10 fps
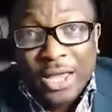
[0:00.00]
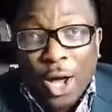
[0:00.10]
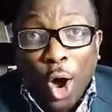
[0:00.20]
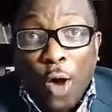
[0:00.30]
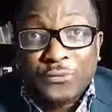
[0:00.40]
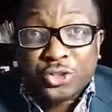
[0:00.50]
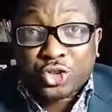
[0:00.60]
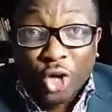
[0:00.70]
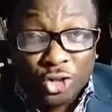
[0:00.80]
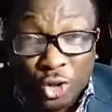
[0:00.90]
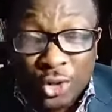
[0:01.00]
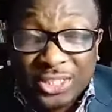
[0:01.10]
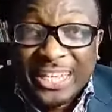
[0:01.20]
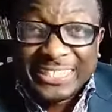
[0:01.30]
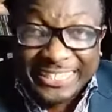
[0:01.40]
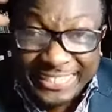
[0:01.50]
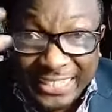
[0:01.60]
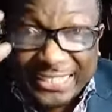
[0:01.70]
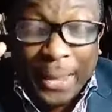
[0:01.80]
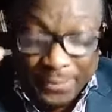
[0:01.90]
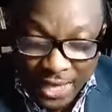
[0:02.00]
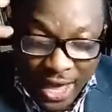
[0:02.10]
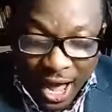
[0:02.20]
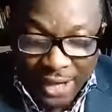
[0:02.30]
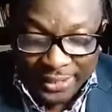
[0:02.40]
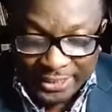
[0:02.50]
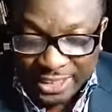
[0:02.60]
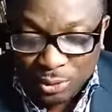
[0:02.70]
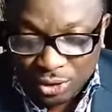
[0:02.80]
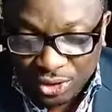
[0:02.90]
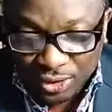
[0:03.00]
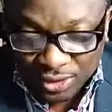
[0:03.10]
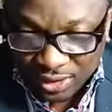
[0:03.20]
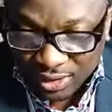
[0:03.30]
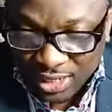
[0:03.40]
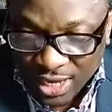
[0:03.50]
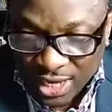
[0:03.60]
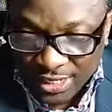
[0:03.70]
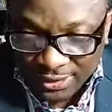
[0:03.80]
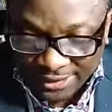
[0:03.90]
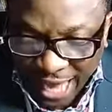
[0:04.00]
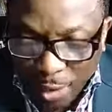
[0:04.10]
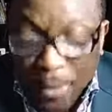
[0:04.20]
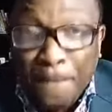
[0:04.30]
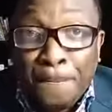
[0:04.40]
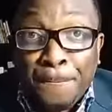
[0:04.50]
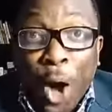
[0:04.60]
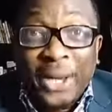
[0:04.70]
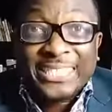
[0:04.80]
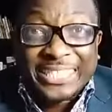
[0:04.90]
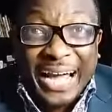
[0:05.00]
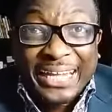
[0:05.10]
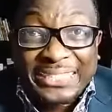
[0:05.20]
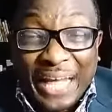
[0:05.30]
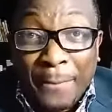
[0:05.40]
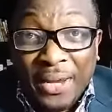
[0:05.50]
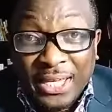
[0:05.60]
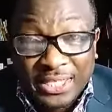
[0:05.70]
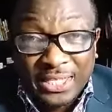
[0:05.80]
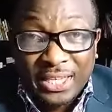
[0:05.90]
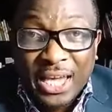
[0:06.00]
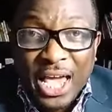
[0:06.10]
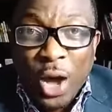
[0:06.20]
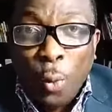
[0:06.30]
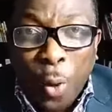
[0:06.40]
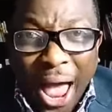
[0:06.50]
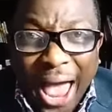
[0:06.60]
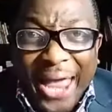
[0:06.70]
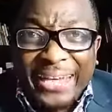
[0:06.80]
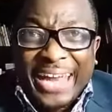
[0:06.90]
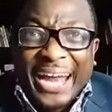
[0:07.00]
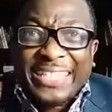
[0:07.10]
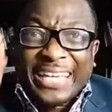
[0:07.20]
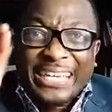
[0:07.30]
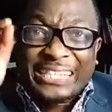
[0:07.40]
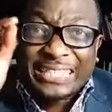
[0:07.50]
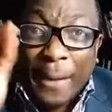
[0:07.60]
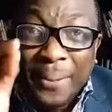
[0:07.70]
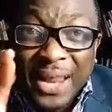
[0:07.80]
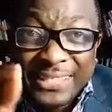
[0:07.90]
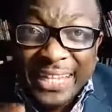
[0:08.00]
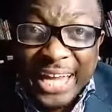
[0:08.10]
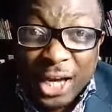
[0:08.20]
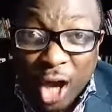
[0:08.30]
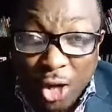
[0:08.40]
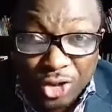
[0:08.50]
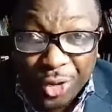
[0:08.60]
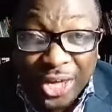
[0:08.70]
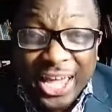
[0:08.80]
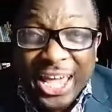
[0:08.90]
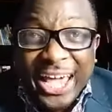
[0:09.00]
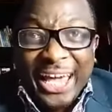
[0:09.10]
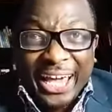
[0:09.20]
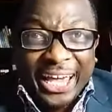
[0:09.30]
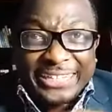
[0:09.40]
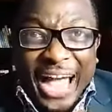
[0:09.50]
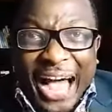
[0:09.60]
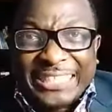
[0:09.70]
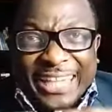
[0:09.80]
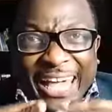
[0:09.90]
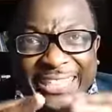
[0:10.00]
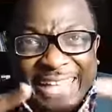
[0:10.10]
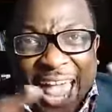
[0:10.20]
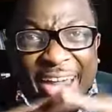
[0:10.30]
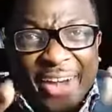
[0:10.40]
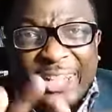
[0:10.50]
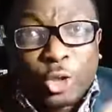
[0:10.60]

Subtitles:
of structures, systems, and institutions. There will be political instability. When there is instability in a country, it has a direct